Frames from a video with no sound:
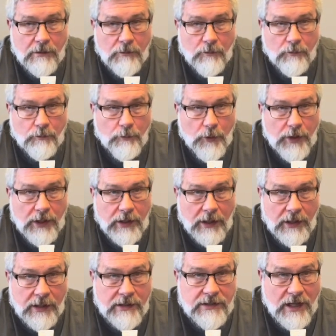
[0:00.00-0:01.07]
bringing
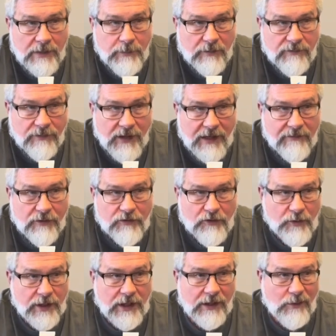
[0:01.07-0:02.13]
any type of flavored
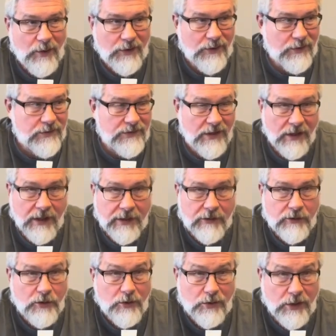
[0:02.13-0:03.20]
drink, whether it's like
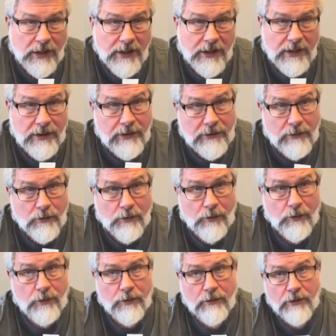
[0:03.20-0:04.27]
Kool-Aid
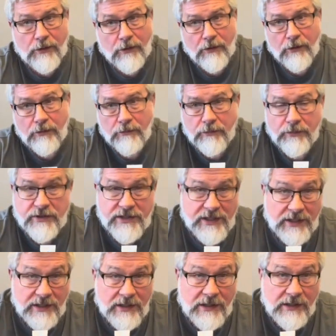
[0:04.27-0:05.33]
or
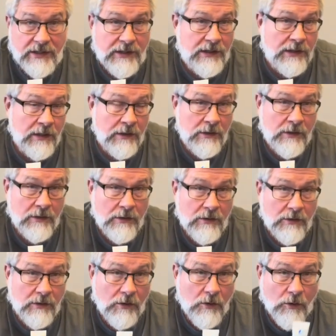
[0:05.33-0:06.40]
tea
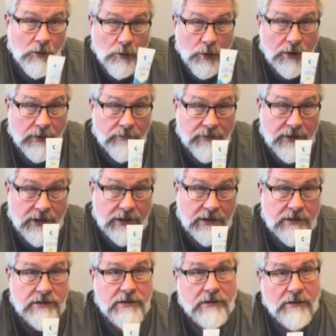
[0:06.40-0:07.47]
or one of
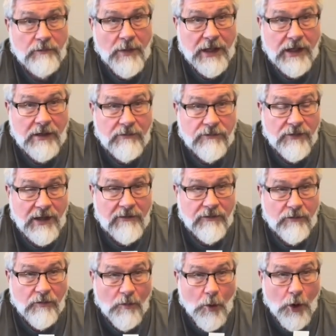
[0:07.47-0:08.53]
these, making
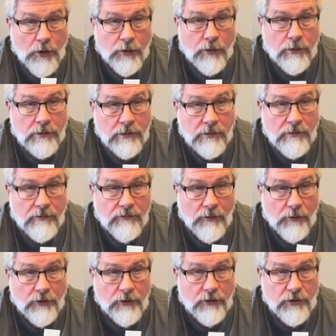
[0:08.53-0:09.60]
flavored water for
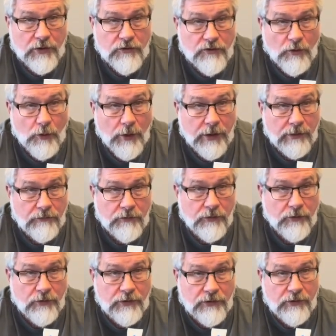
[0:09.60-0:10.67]
you to enjoy
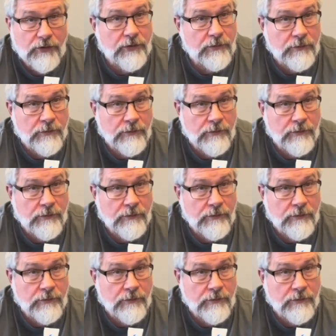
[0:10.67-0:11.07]
during your